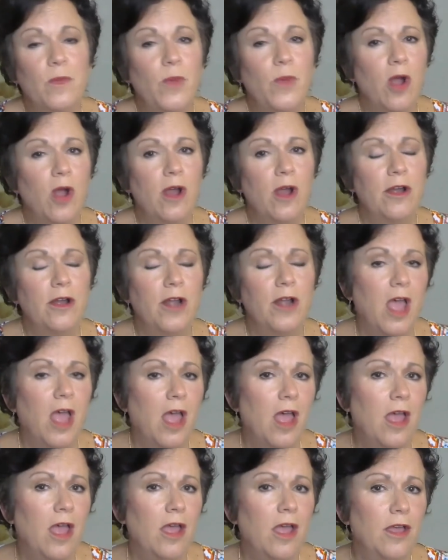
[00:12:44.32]
part
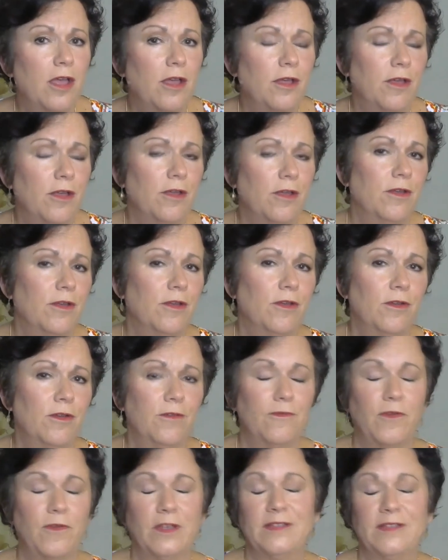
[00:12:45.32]
of
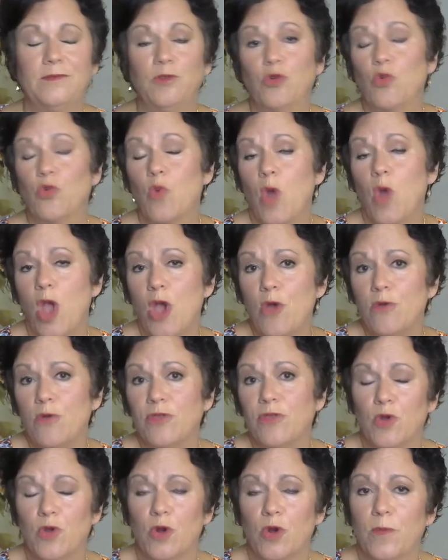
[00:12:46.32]
growth
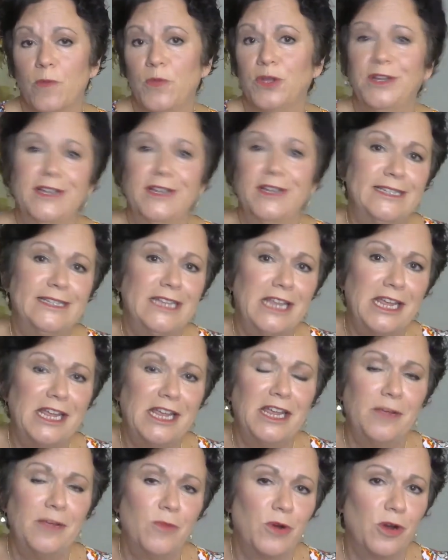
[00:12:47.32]
or building a
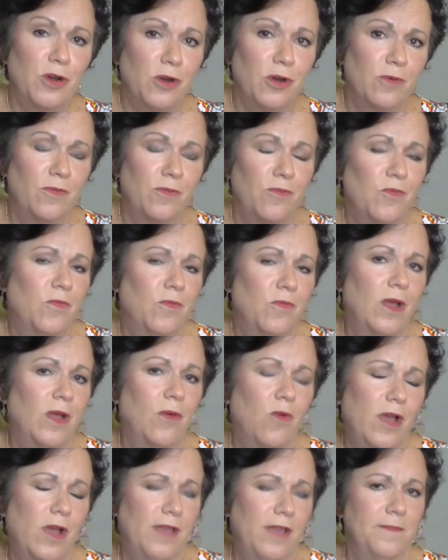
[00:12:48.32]
team or any